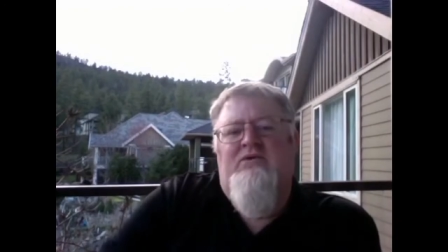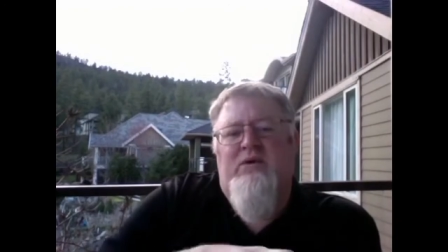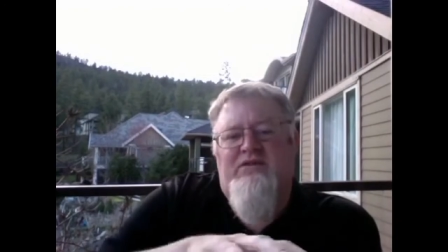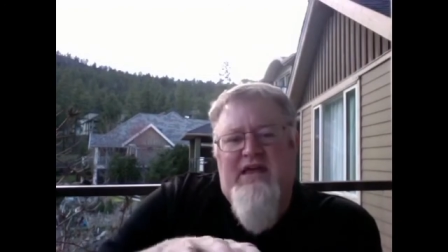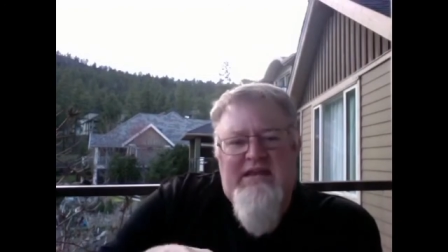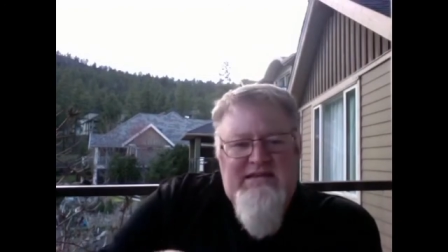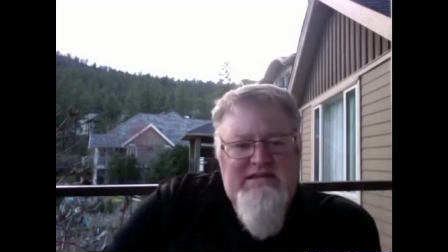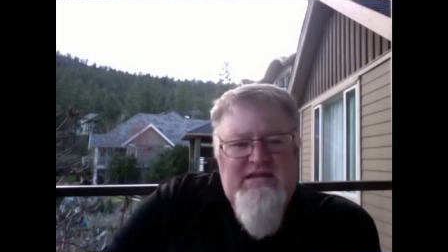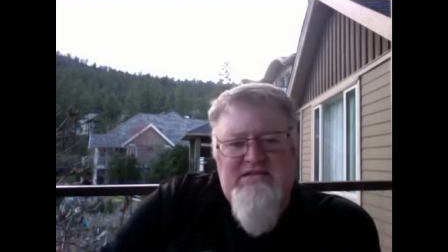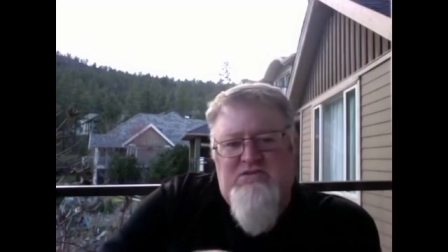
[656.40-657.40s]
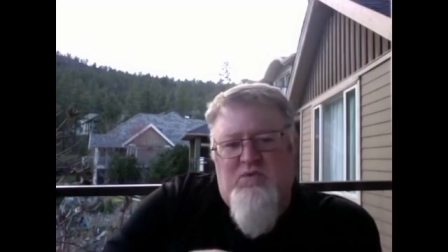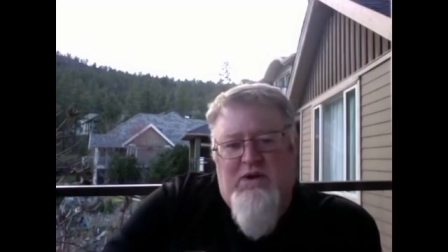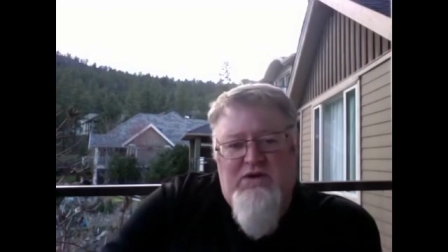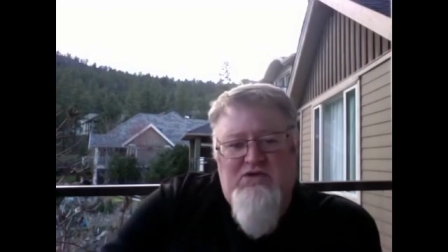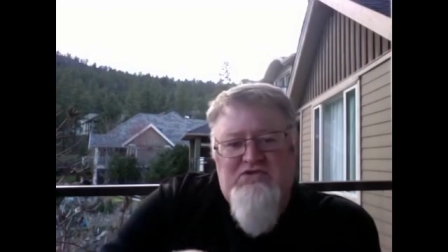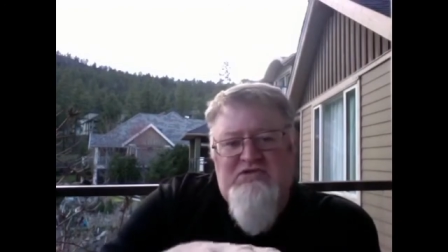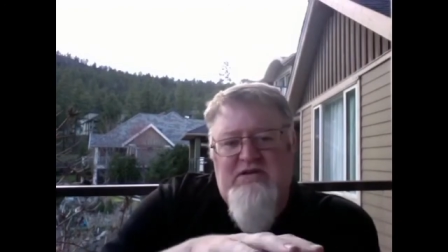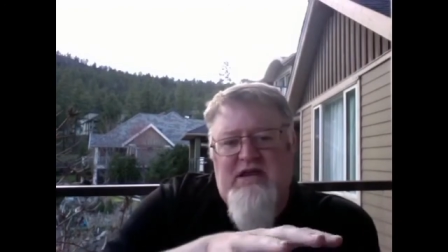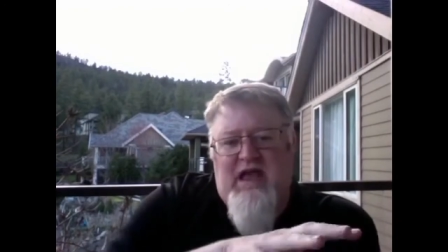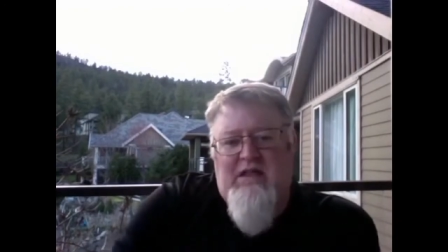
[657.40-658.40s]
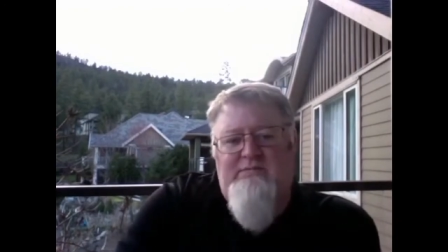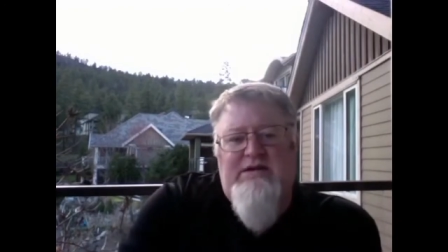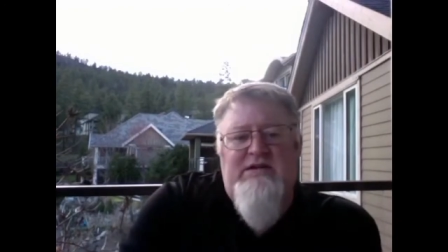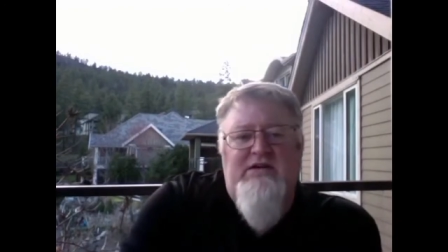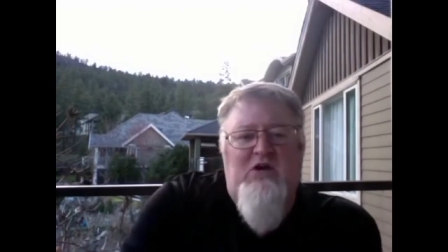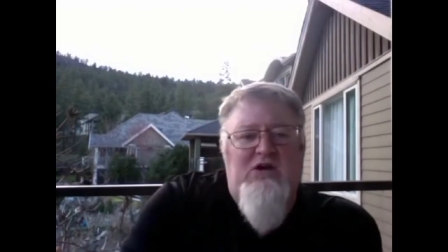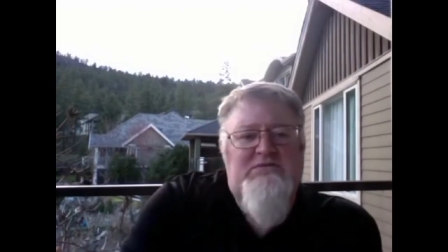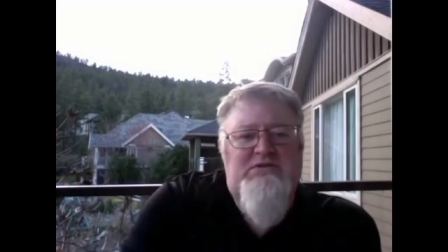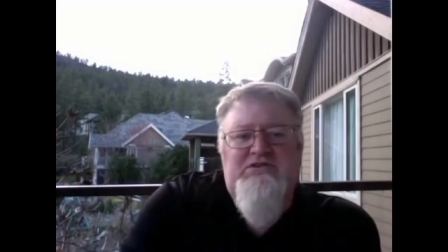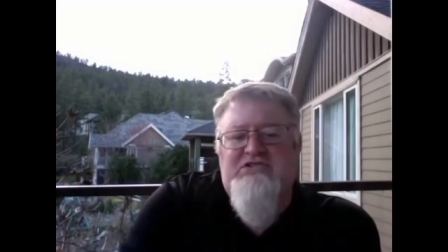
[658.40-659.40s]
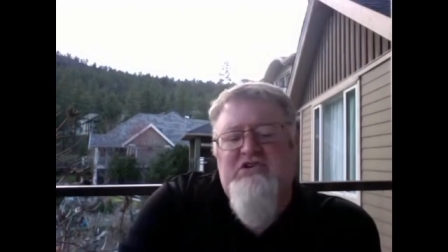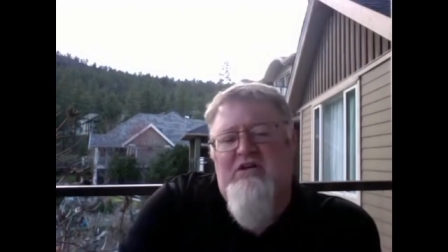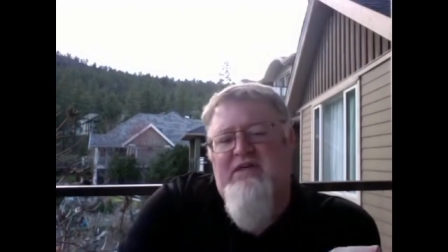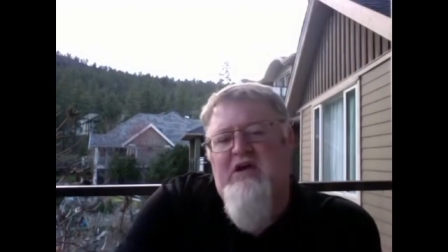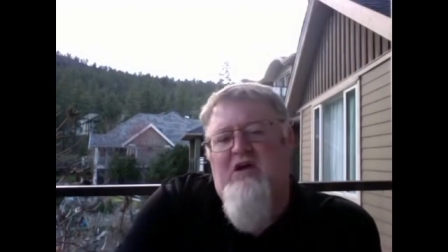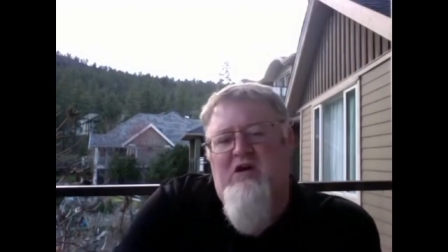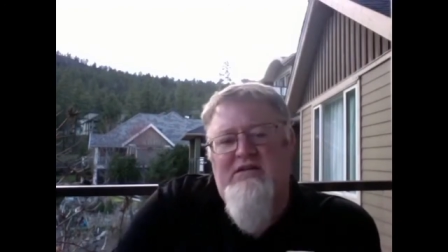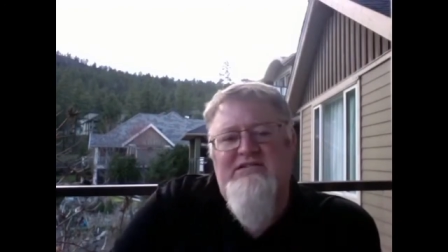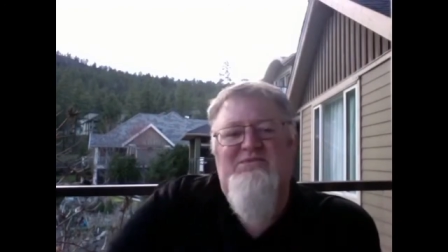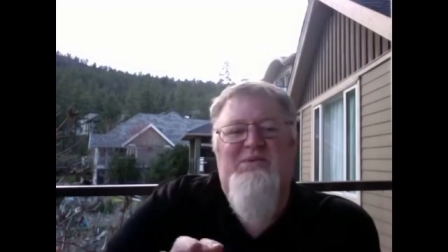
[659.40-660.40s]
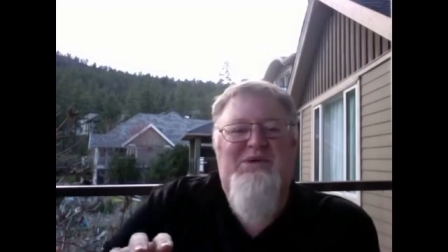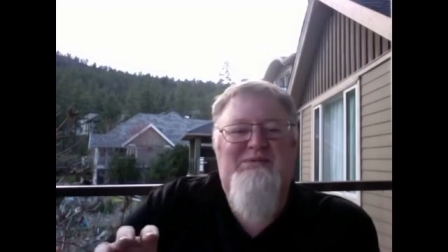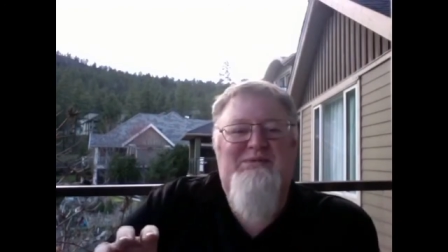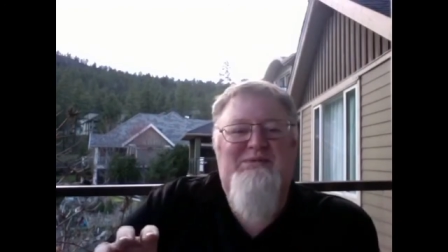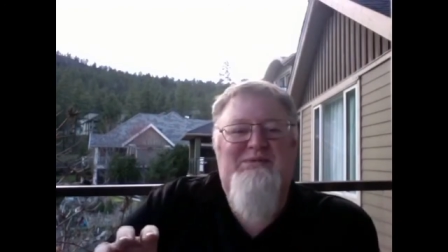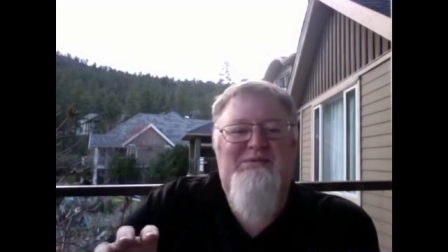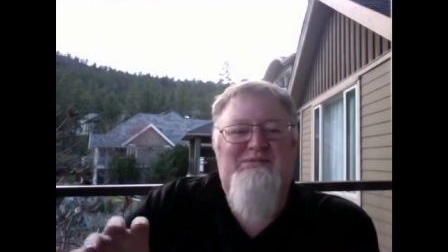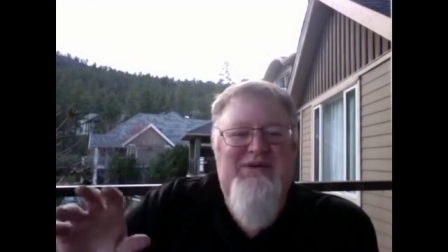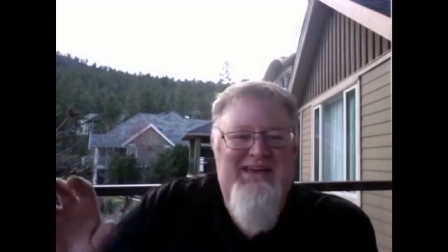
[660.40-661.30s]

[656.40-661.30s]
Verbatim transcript: within the signs and wonders element in the Gospels. It's not that God doesn't want to bring healing to